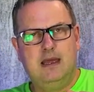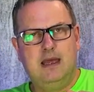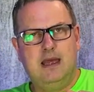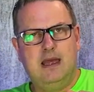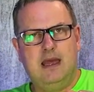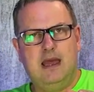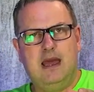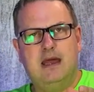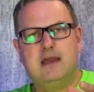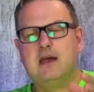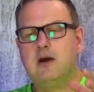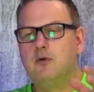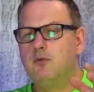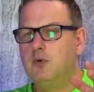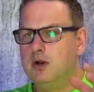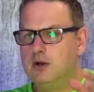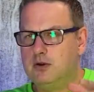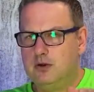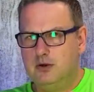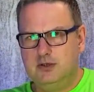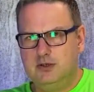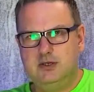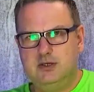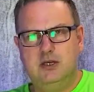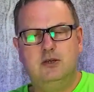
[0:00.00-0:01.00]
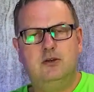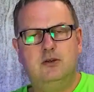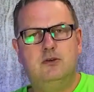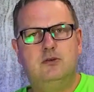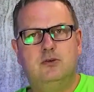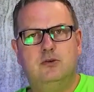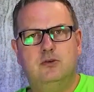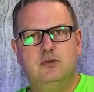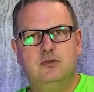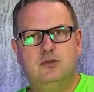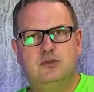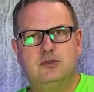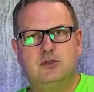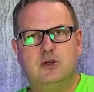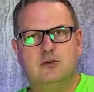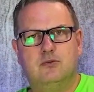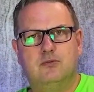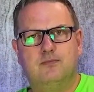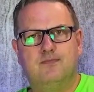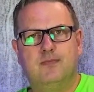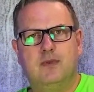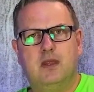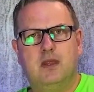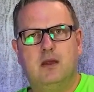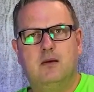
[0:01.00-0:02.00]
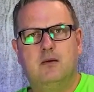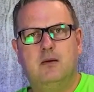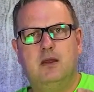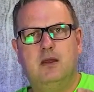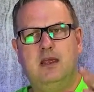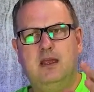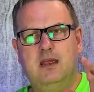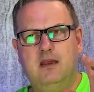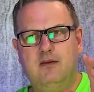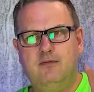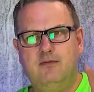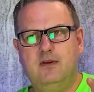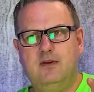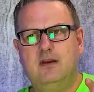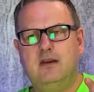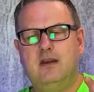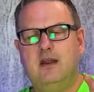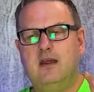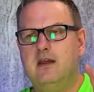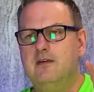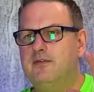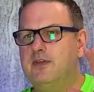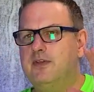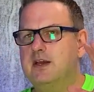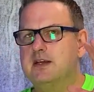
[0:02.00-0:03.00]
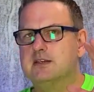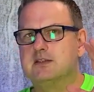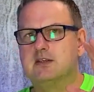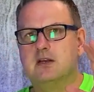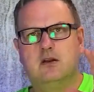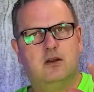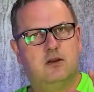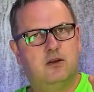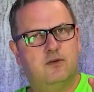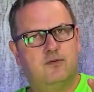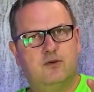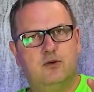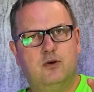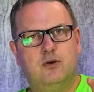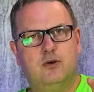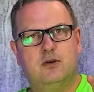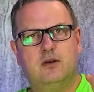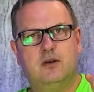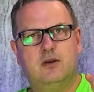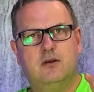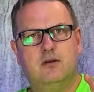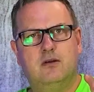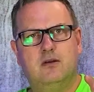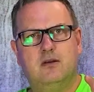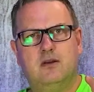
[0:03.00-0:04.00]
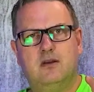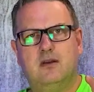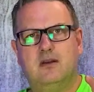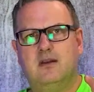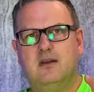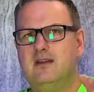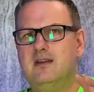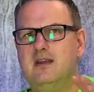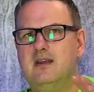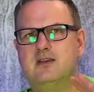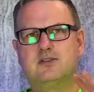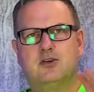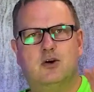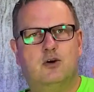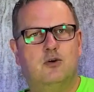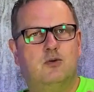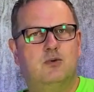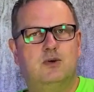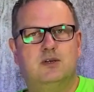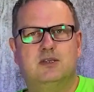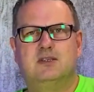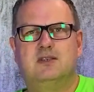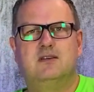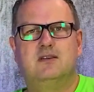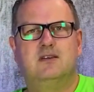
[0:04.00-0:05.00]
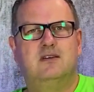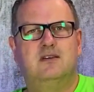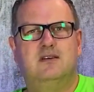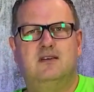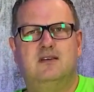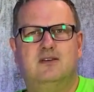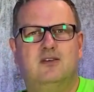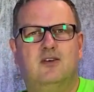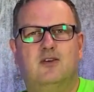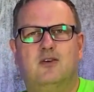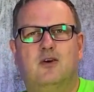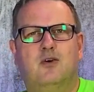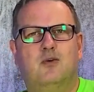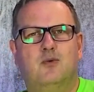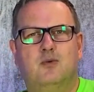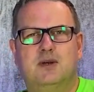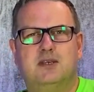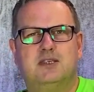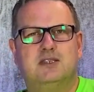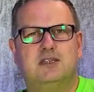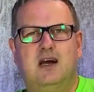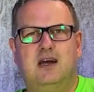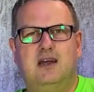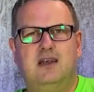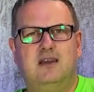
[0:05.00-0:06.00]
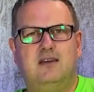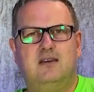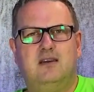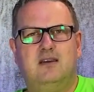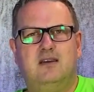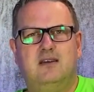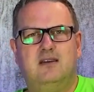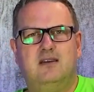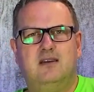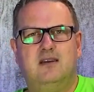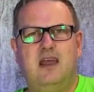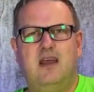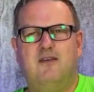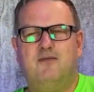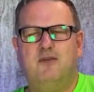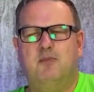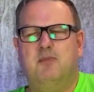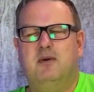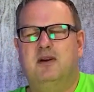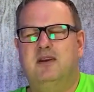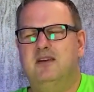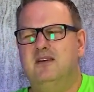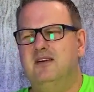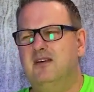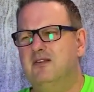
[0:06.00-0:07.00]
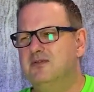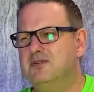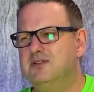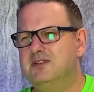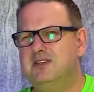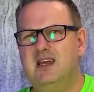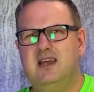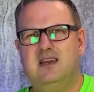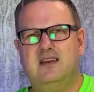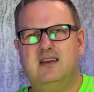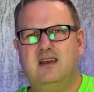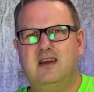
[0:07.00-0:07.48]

And I will continue to do so. Even if there's a lot of good, there's always, not always light. Everybody knows that.